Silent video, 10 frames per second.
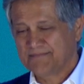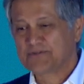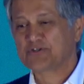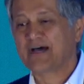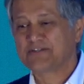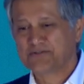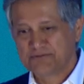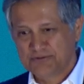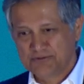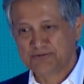trying to
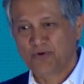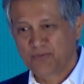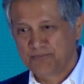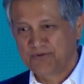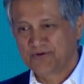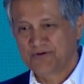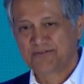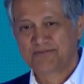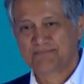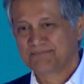reduce
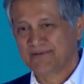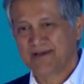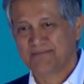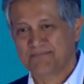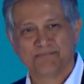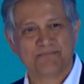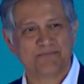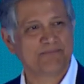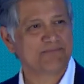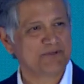opioids. I
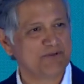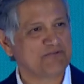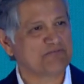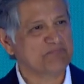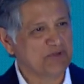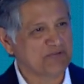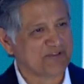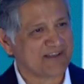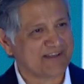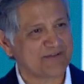used
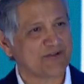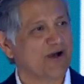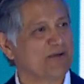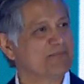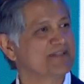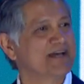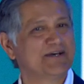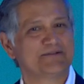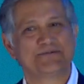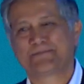music to calm me
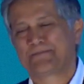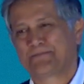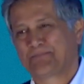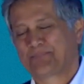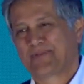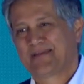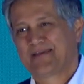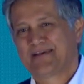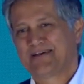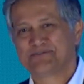down.
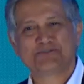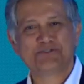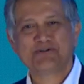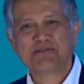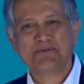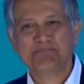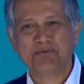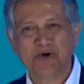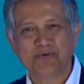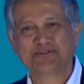She read me
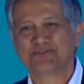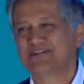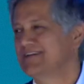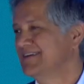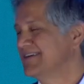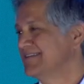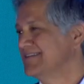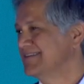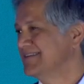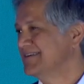poetry and